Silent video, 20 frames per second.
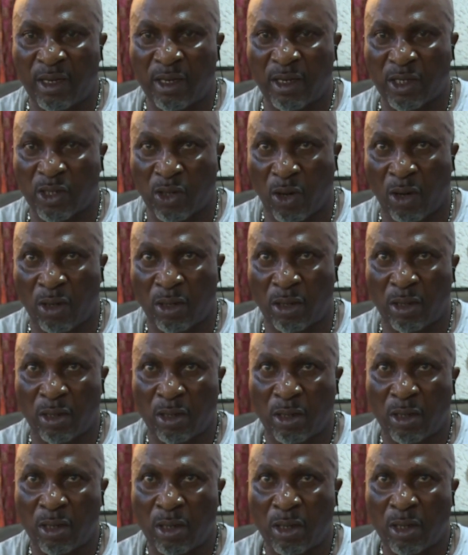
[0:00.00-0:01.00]
son,
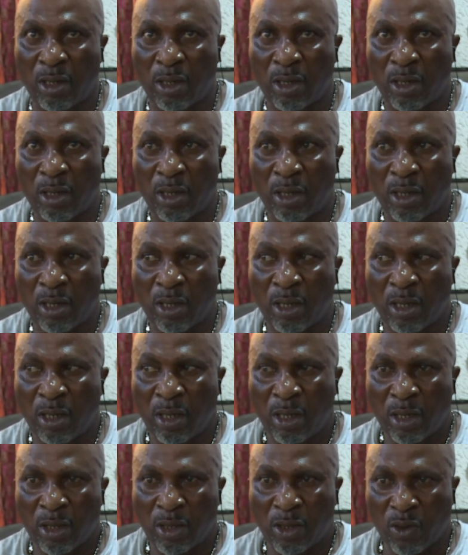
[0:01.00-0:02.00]

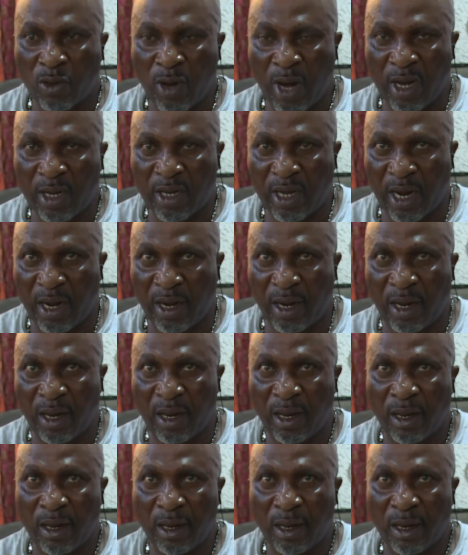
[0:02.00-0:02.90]
to go and carry